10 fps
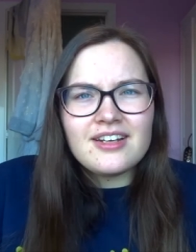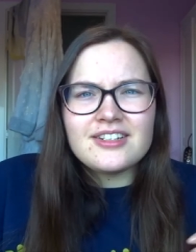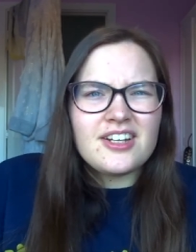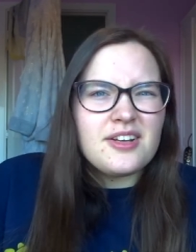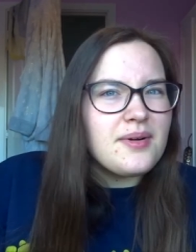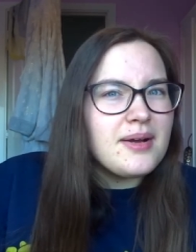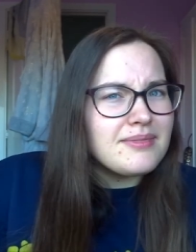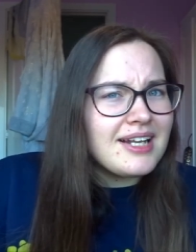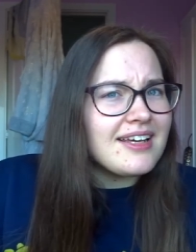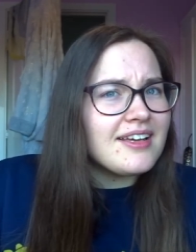I don't know why I'm
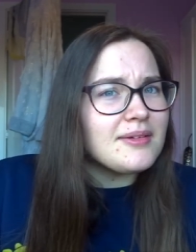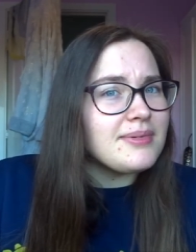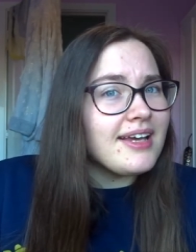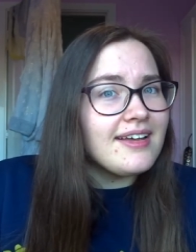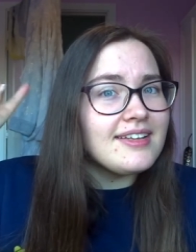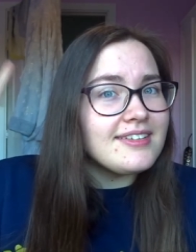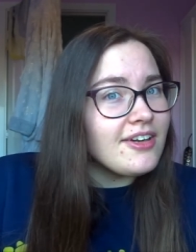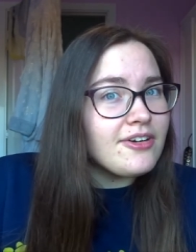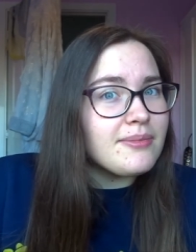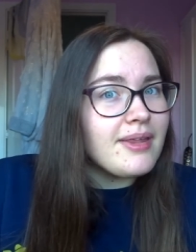clicking up here. It's
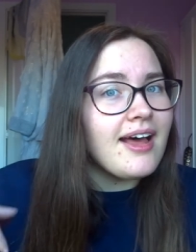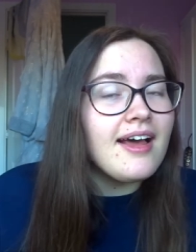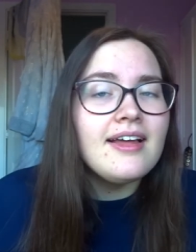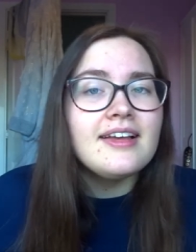not up there.